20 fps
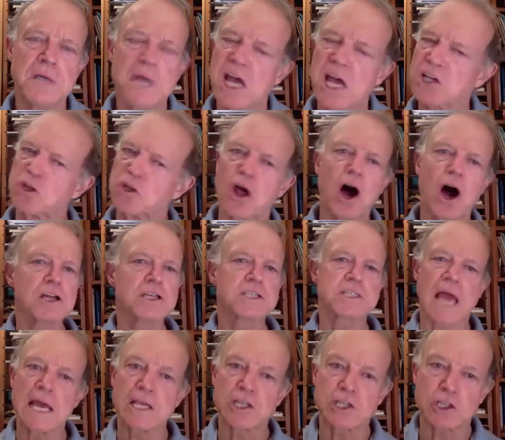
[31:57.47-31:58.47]
As long
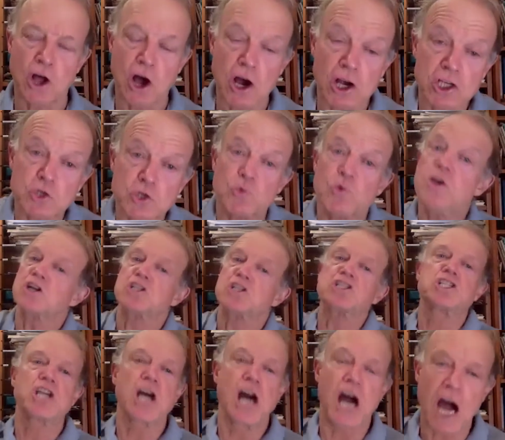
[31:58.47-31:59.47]
as we are
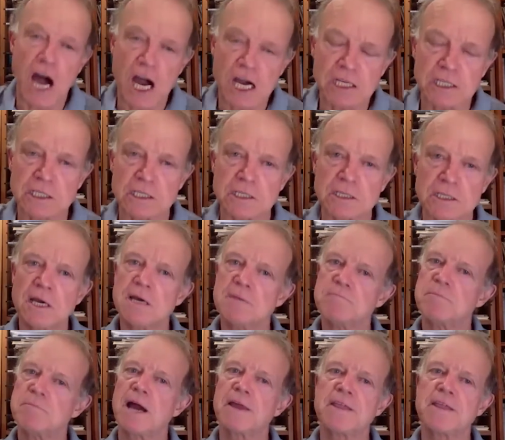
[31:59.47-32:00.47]
tugged
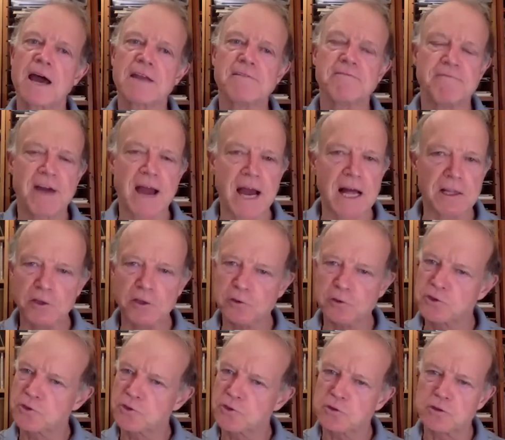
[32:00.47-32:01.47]
by that value
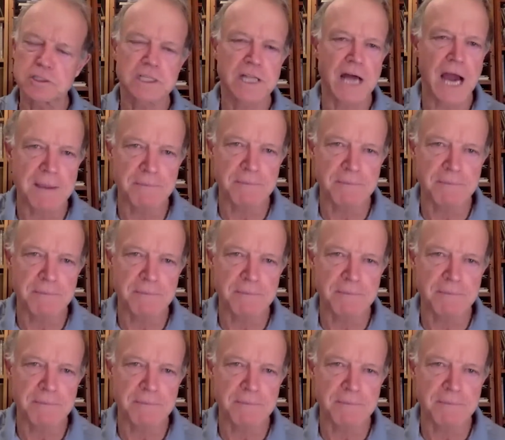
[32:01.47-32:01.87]
to climb